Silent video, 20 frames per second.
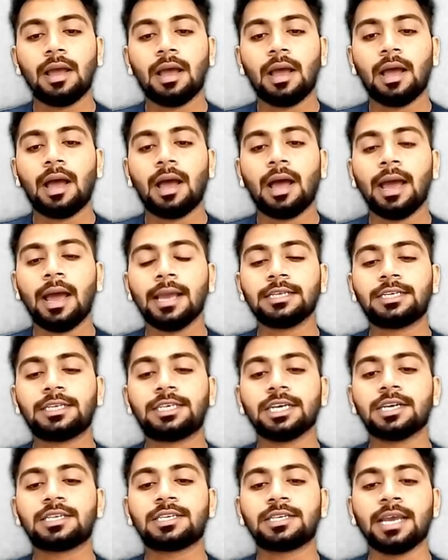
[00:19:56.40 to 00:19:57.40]
I
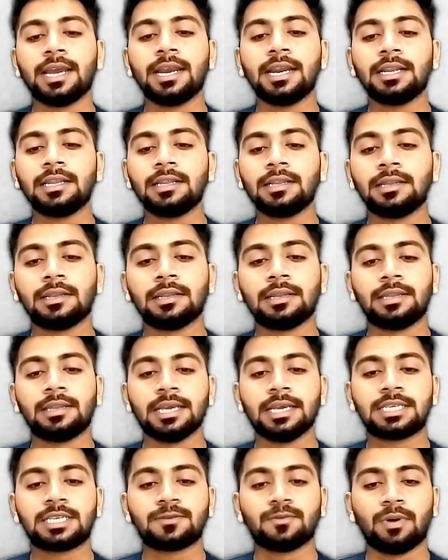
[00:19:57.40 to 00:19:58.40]
just send
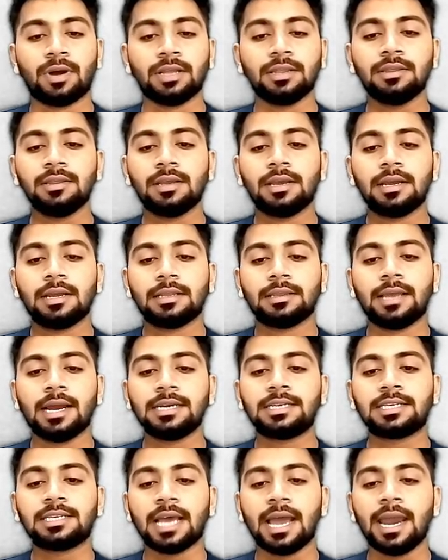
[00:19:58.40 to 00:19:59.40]
this one
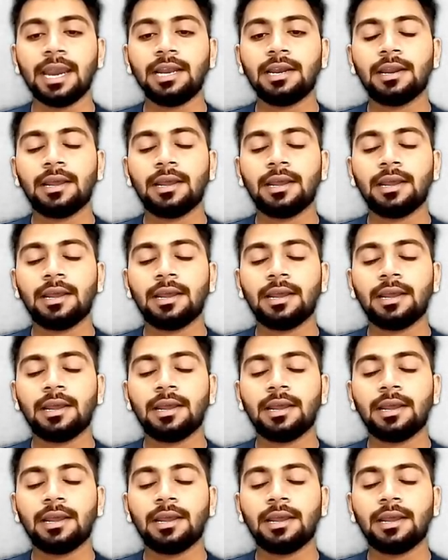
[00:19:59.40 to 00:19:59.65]
that side.